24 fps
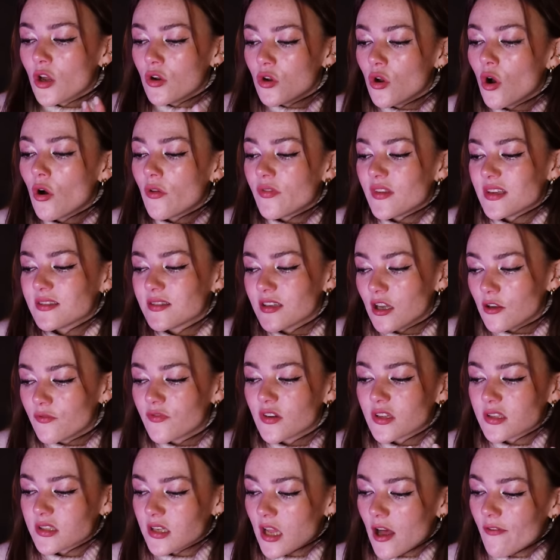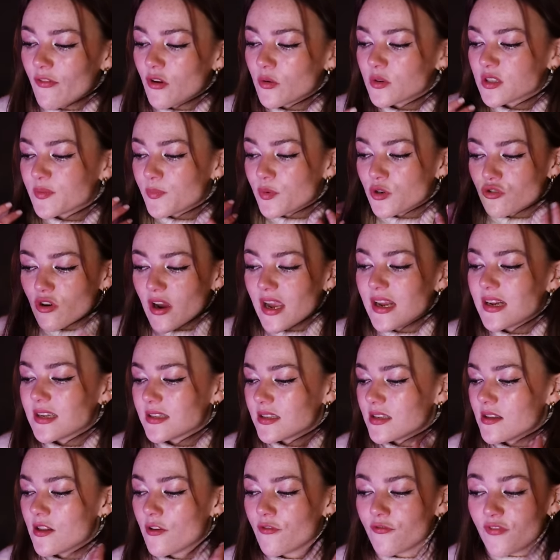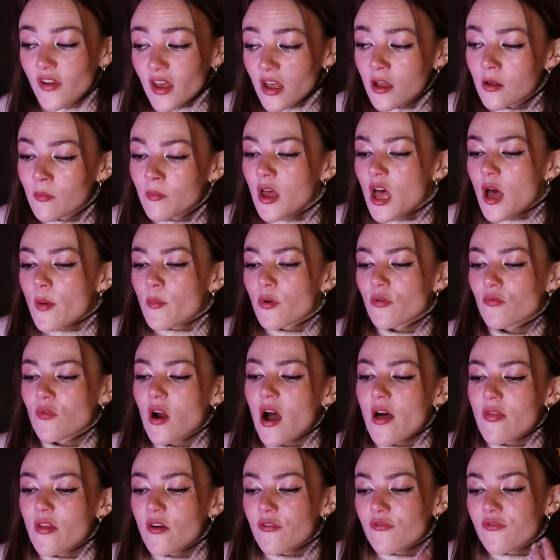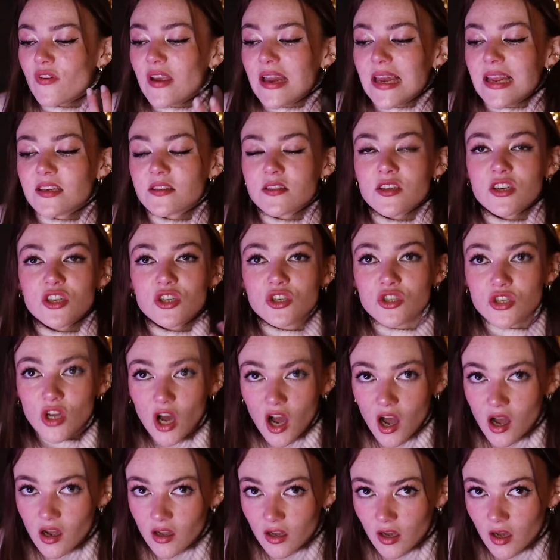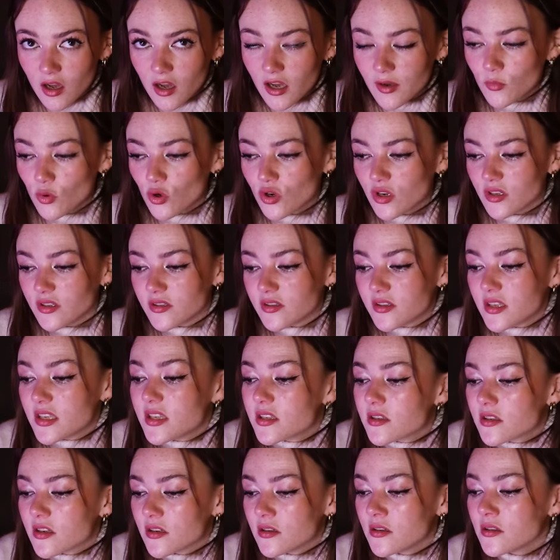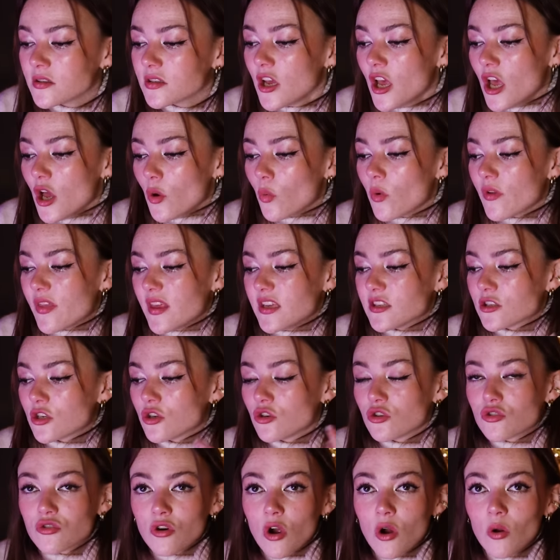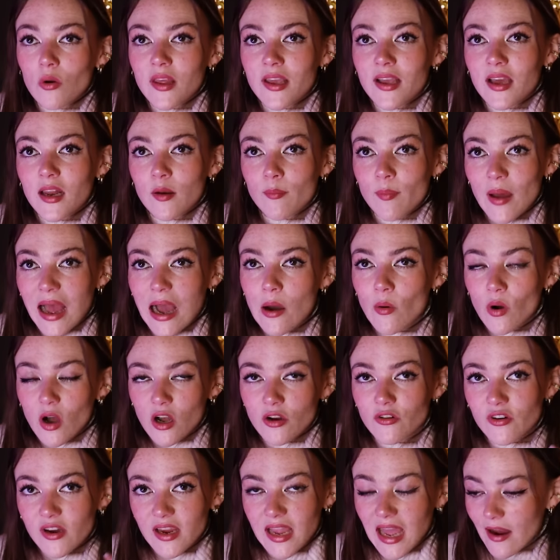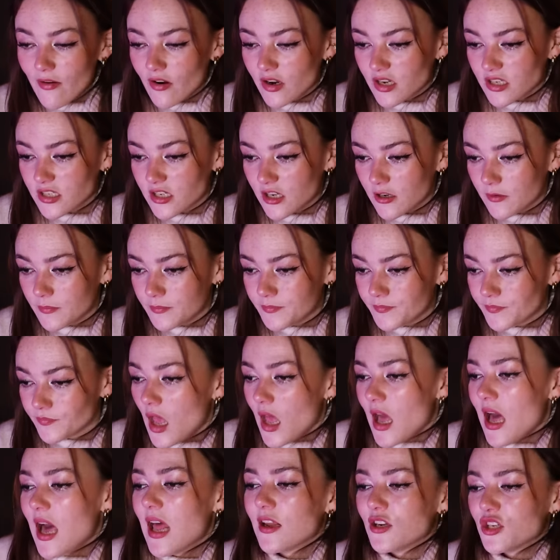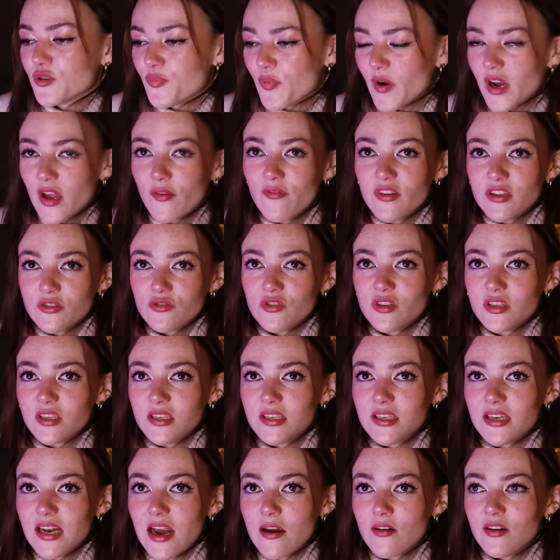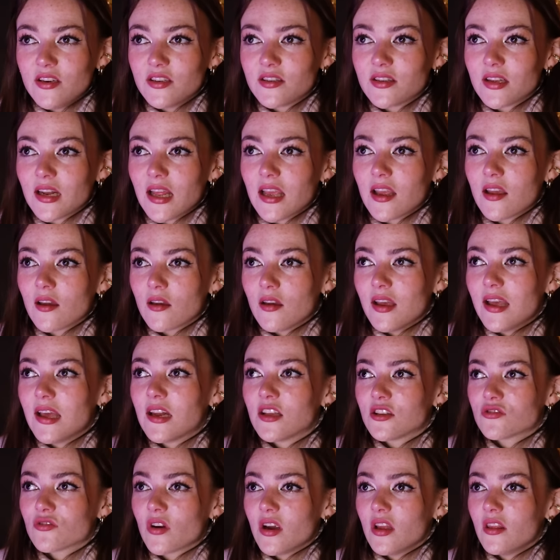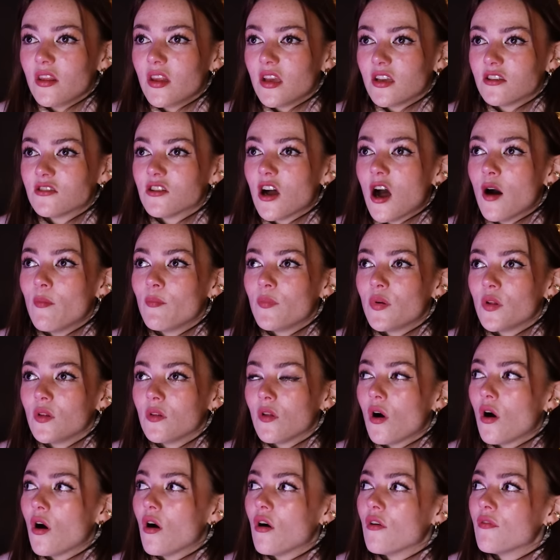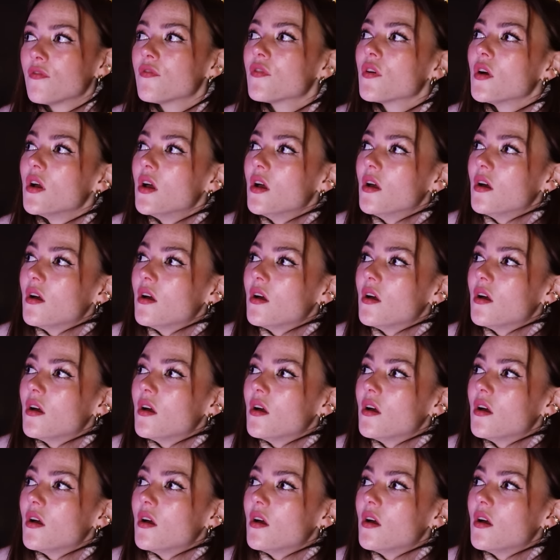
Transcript: are not this selfless love it was portrayed as in the film, but rather feelings that are darker and more consistent with his controlling and power-hungry character. And I just bring up Viserys and Daenerys to, like, illustrate the example of...